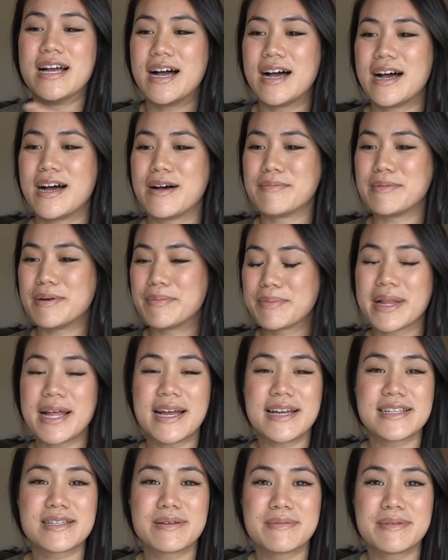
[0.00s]
Um,
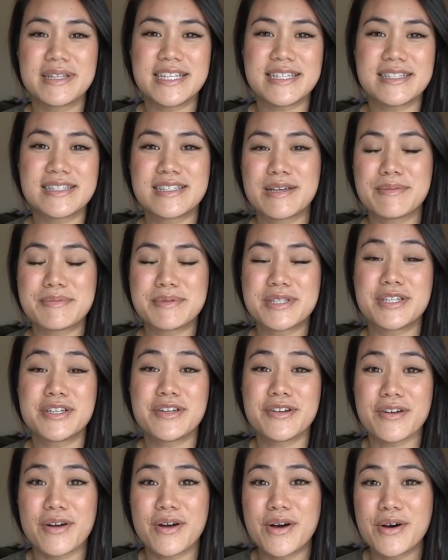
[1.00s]
apply some of these tips to
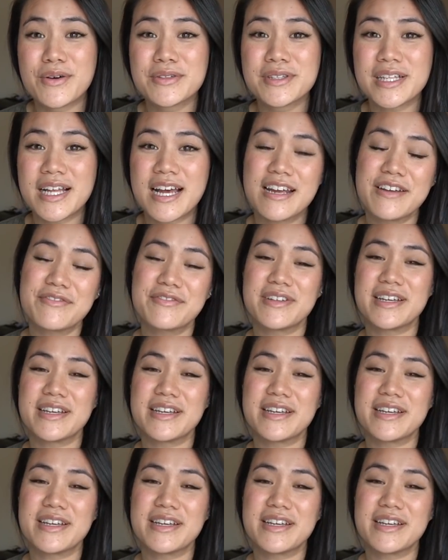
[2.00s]
your own life